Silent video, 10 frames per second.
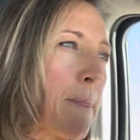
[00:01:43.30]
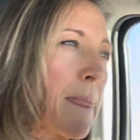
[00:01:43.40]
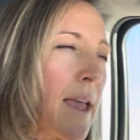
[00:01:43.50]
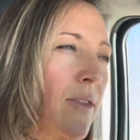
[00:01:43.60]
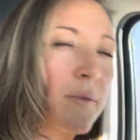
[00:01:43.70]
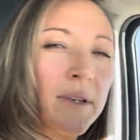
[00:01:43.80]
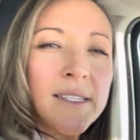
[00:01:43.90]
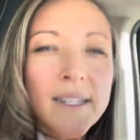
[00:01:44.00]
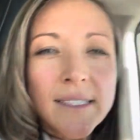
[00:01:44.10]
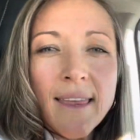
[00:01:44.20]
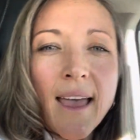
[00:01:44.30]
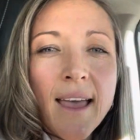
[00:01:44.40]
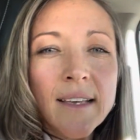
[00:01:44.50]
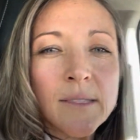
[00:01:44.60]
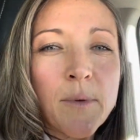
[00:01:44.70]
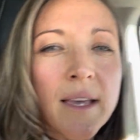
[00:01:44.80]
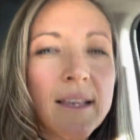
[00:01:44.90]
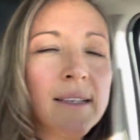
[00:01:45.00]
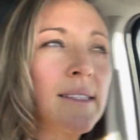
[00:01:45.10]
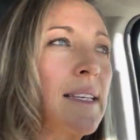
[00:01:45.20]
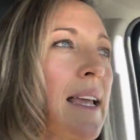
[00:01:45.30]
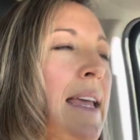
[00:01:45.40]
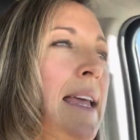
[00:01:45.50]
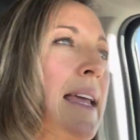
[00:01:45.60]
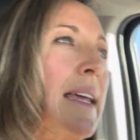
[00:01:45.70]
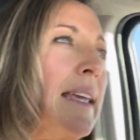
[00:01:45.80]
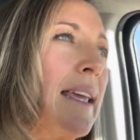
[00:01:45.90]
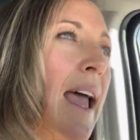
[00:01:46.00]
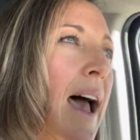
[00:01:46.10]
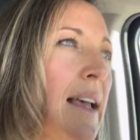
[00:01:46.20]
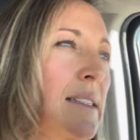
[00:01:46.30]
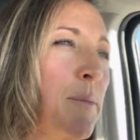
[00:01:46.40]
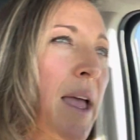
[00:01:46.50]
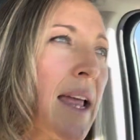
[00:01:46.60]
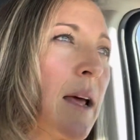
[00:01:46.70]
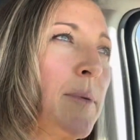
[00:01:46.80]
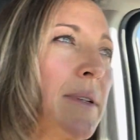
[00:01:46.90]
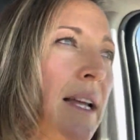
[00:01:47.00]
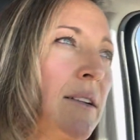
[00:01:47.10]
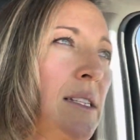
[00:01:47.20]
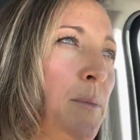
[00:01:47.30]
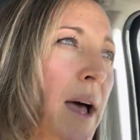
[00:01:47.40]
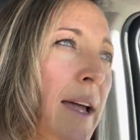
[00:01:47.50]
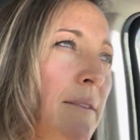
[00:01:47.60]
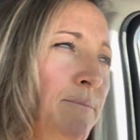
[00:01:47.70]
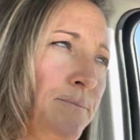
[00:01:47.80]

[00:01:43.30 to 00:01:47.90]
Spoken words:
and the reason I say that is because he has pain up and down his spine,